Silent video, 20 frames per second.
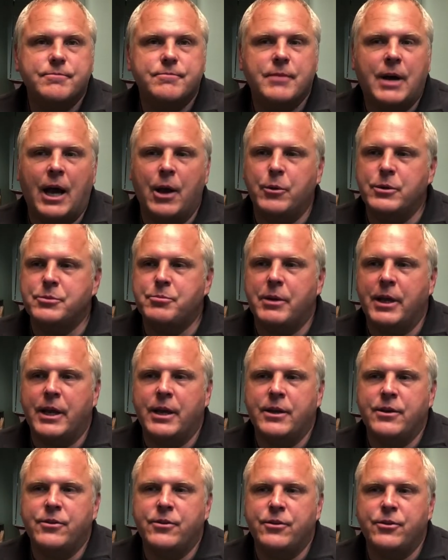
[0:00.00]
I was
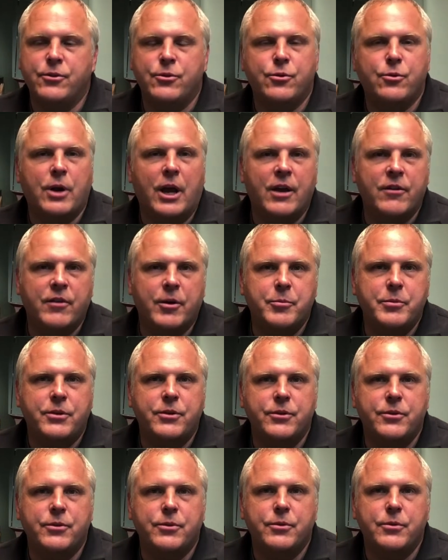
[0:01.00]
planning to drive up
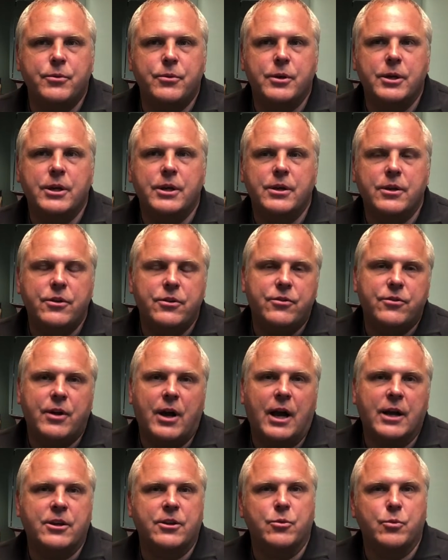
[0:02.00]
to
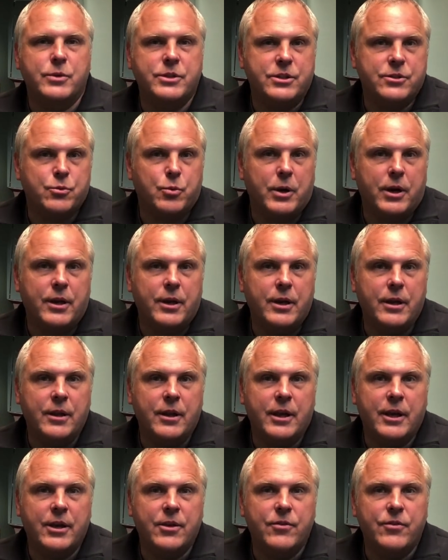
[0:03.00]
Stockton, which is where he
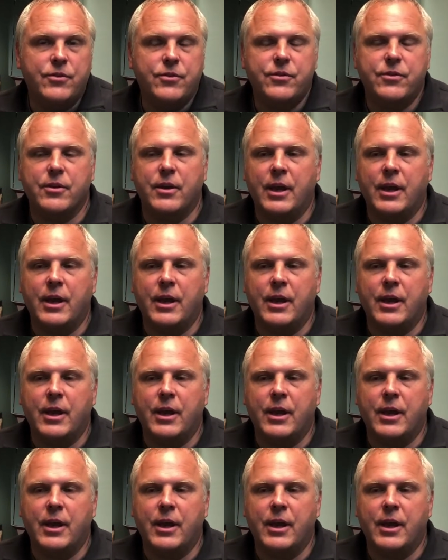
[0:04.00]
lives,